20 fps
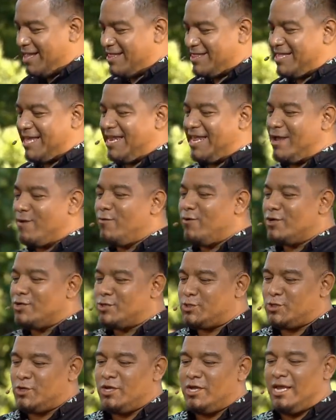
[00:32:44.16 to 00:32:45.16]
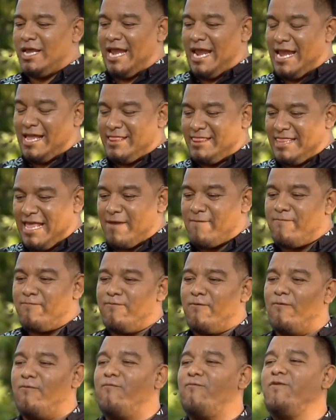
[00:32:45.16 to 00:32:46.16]
that it was in them
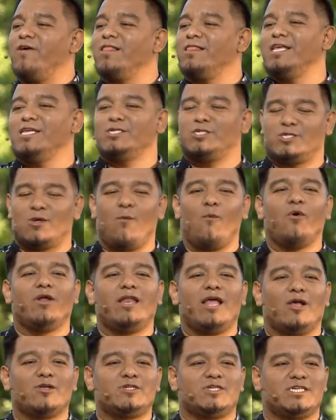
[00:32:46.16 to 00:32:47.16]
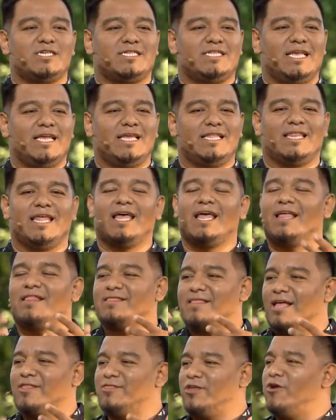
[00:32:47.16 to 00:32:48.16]
fulfilling someone else's need
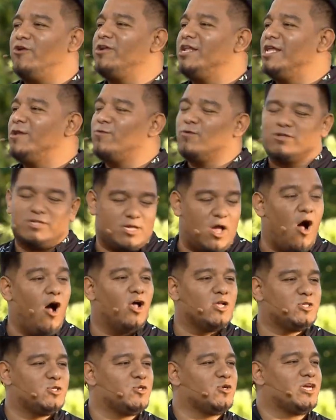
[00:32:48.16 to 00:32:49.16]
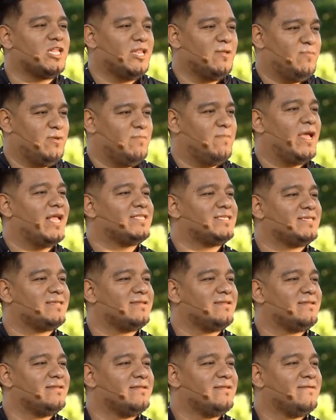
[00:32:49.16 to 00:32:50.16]
that their need was also going to be met.
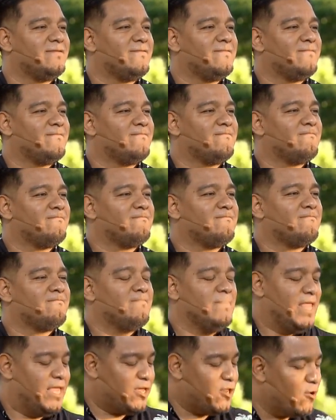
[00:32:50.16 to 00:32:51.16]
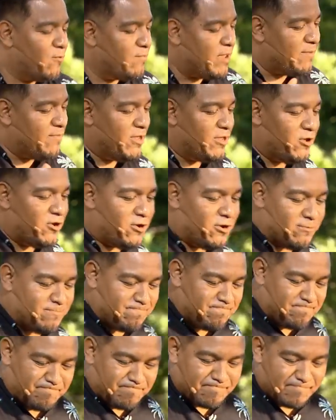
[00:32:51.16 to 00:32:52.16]
You know, maybe you're
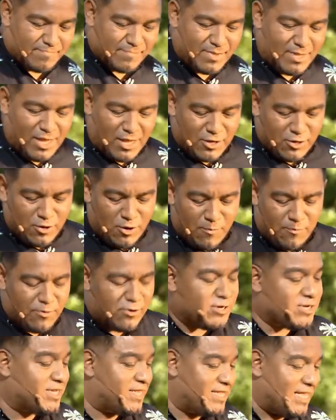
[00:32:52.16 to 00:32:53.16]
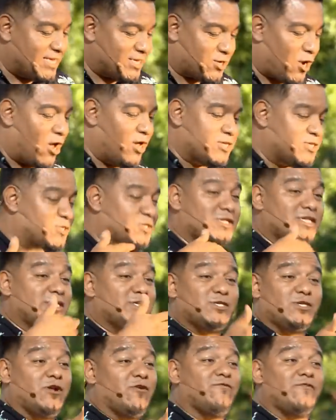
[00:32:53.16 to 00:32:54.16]
a person that's constantly
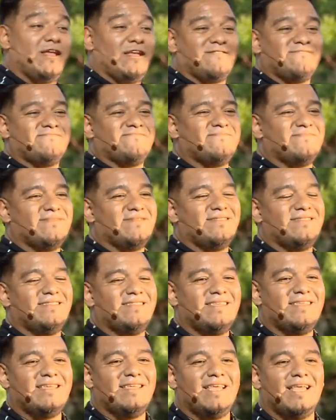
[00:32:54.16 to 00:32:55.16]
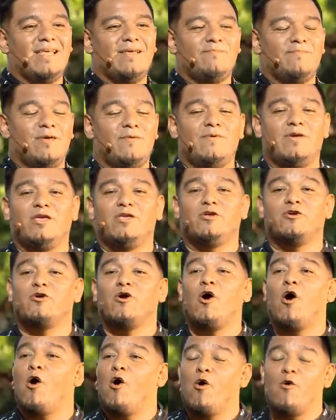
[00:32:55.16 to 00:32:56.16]
serving. Maybe in your
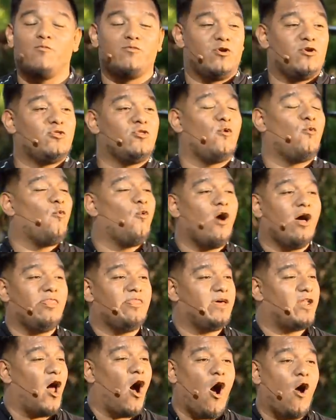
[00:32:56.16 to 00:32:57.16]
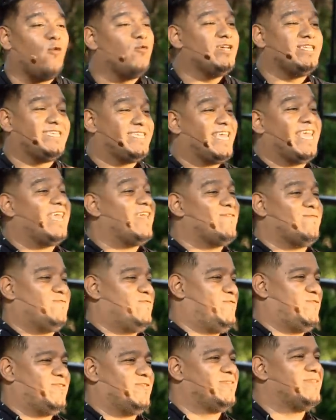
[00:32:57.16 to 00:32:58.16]
home, you're the one that always
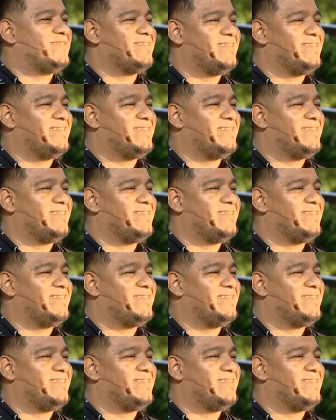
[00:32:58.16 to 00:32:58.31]
gives.